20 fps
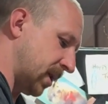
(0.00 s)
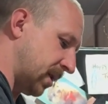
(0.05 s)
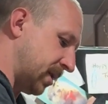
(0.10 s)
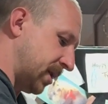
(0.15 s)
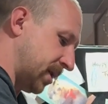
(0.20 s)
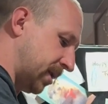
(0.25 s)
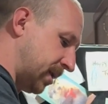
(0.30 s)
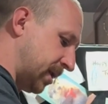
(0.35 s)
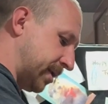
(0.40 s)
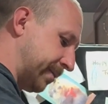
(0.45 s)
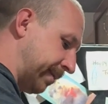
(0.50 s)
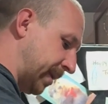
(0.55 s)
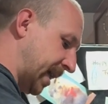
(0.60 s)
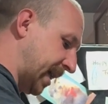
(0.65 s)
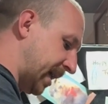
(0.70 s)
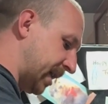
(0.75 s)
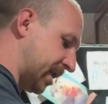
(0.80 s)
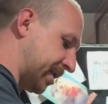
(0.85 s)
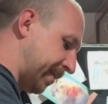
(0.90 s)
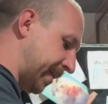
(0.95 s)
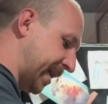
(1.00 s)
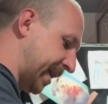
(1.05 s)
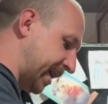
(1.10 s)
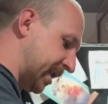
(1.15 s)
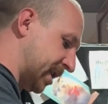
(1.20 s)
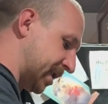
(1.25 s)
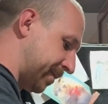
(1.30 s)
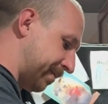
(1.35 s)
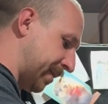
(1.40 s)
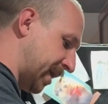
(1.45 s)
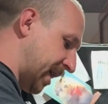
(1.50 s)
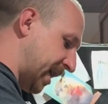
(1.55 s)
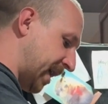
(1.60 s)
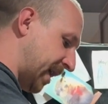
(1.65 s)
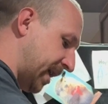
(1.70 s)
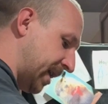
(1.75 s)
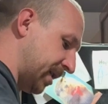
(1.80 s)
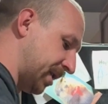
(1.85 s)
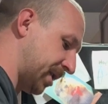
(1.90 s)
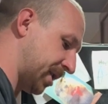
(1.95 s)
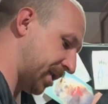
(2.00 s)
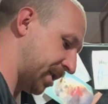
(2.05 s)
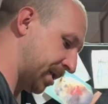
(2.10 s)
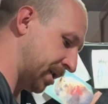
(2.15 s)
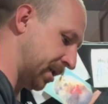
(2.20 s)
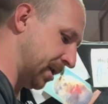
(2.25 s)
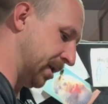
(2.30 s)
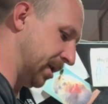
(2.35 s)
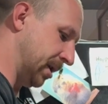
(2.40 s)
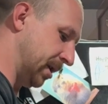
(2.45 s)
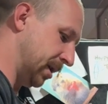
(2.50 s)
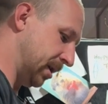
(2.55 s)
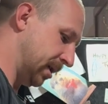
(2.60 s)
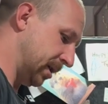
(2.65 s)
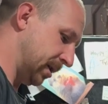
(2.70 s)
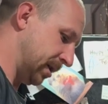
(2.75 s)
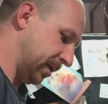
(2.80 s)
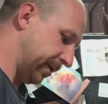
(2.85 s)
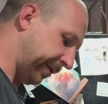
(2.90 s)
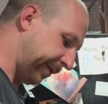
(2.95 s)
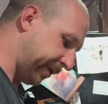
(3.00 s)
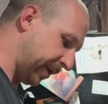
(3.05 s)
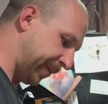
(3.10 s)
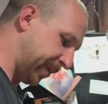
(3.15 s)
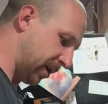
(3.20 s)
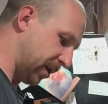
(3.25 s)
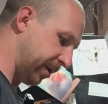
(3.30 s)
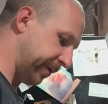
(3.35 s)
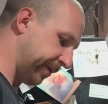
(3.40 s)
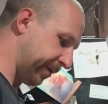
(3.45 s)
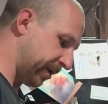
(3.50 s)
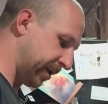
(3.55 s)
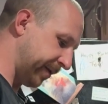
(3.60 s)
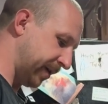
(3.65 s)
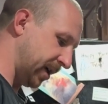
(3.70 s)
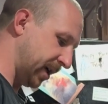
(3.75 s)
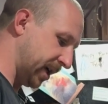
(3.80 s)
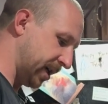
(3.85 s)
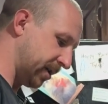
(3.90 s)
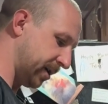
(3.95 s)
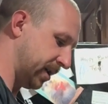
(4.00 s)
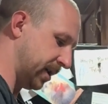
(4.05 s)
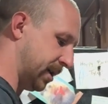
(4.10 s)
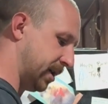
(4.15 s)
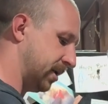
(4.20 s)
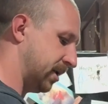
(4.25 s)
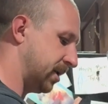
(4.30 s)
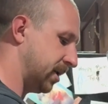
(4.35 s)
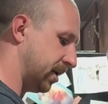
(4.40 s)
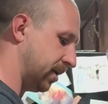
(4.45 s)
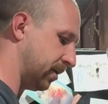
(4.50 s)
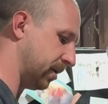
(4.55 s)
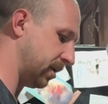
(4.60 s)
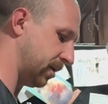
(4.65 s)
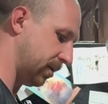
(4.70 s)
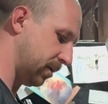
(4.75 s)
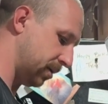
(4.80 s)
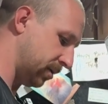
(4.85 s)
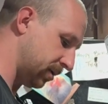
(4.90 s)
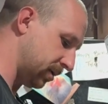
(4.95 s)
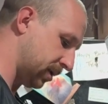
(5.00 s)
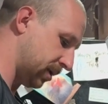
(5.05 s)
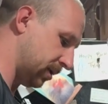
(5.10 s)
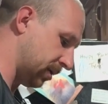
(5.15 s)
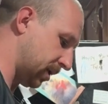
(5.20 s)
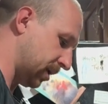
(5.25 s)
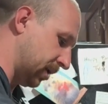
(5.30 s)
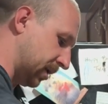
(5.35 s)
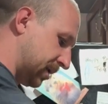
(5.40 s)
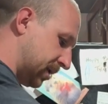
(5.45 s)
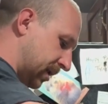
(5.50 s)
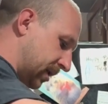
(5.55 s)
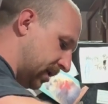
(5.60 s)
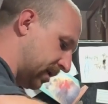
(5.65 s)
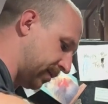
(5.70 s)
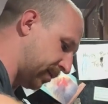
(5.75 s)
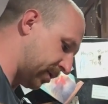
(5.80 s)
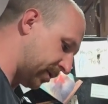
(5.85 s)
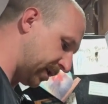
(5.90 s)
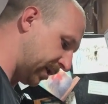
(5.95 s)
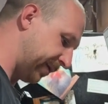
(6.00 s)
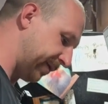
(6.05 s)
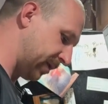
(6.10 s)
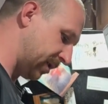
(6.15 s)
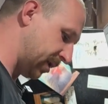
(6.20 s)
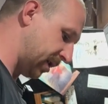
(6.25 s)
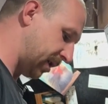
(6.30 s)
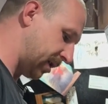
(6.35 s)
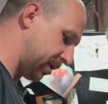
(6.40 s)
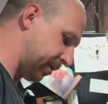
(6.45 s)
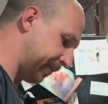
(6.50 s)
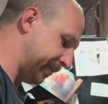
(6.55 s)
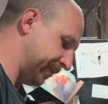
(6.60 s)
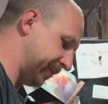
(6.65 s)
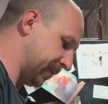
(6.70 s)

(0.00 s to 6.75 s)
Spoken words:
So just mash, mash, mash. Flip it over every now and then so it cooks a little more evenly, you know.